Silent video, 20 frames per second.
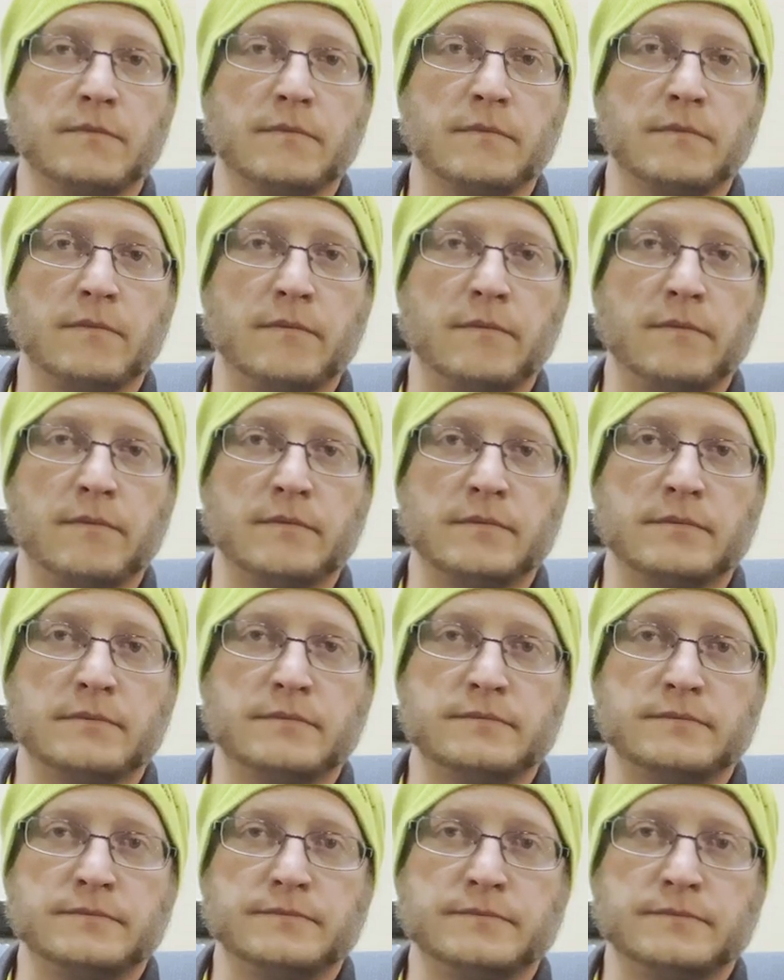
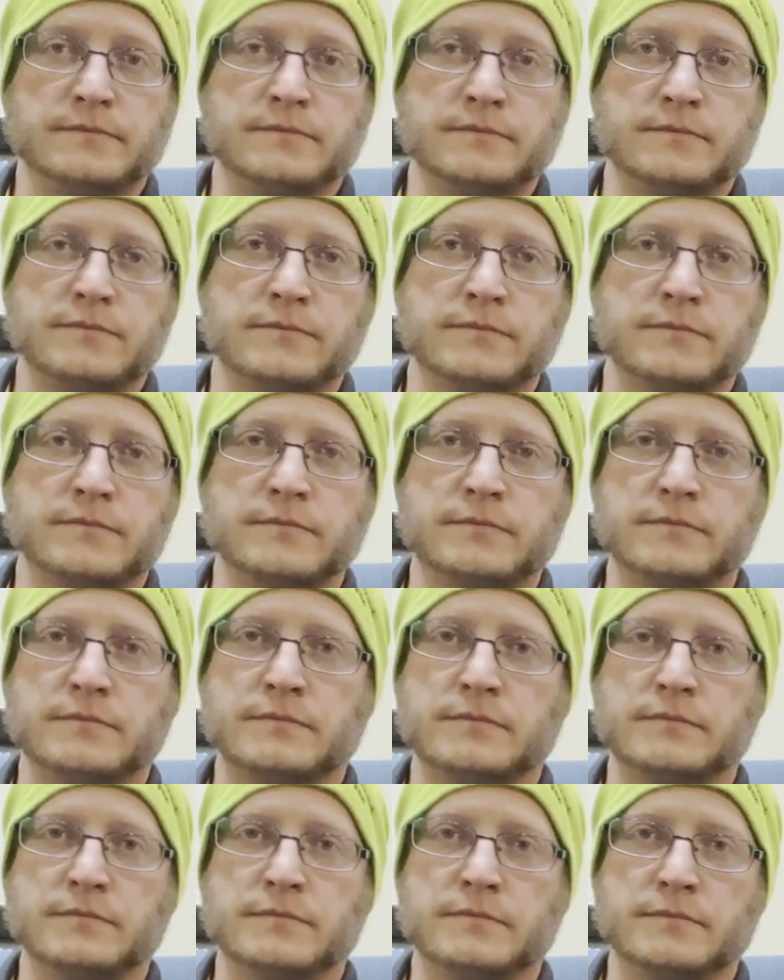
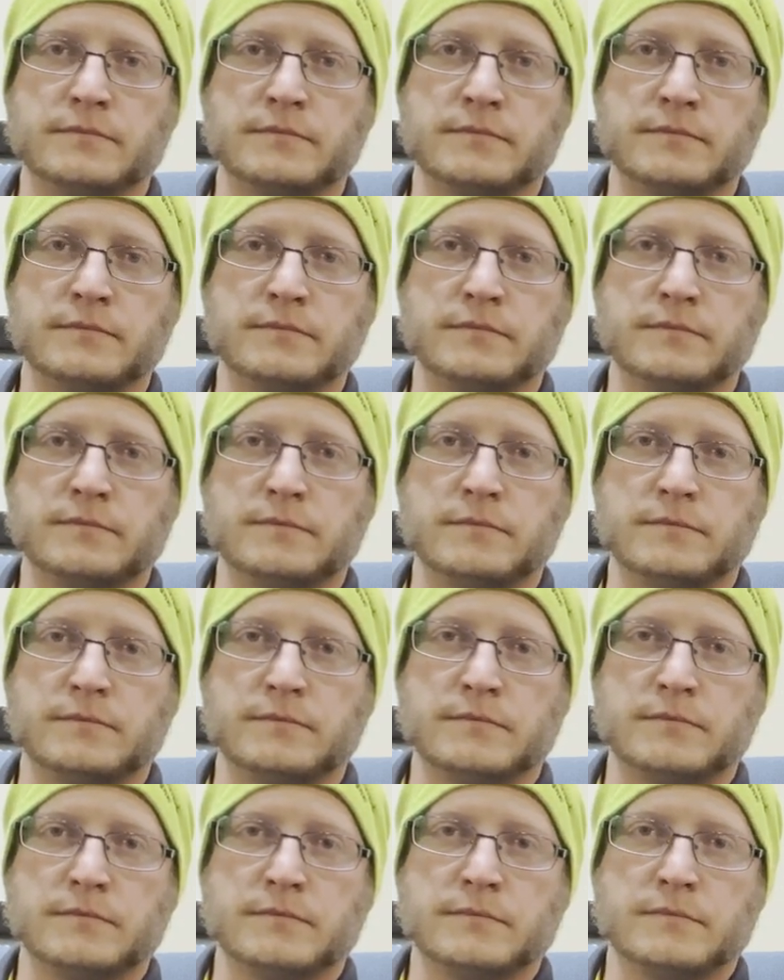
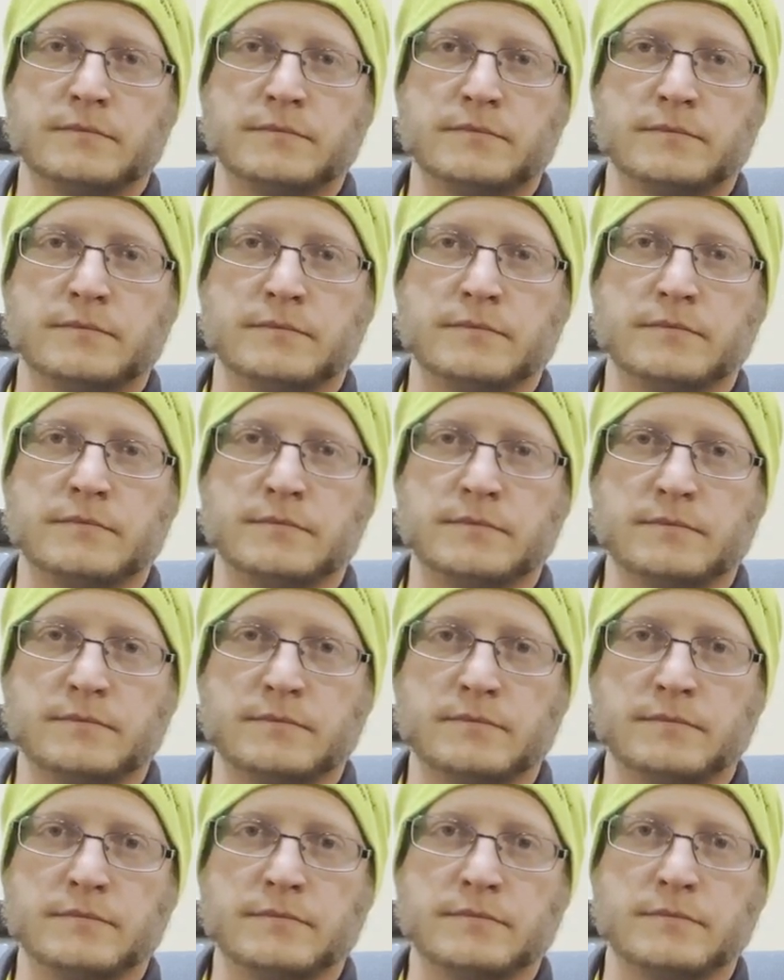
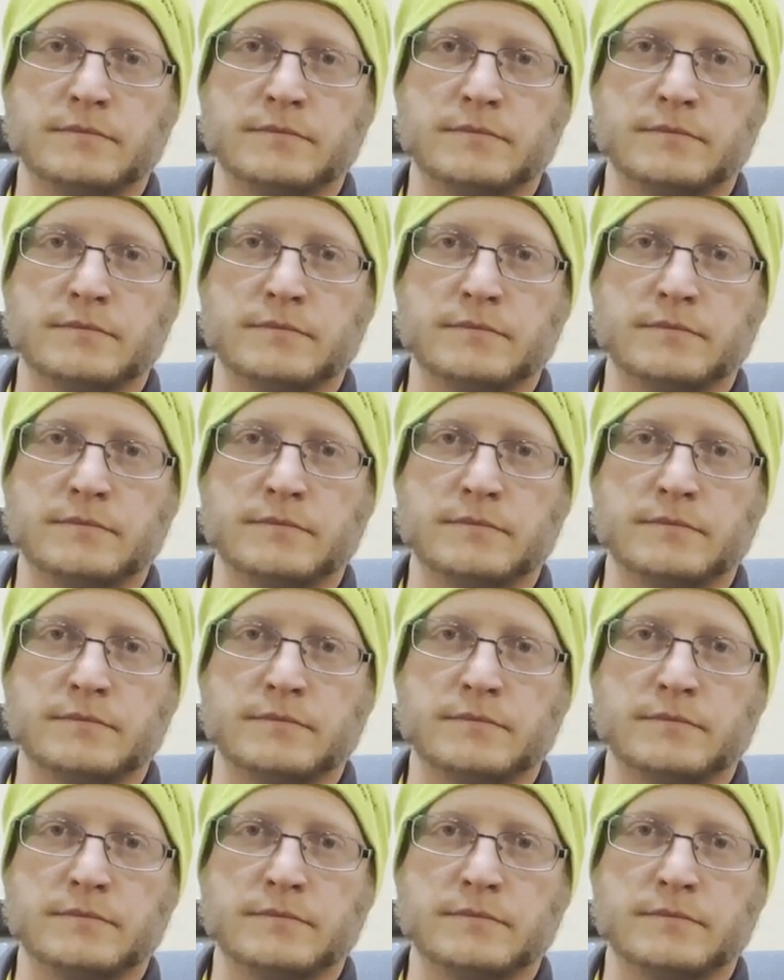The person shown says nothing.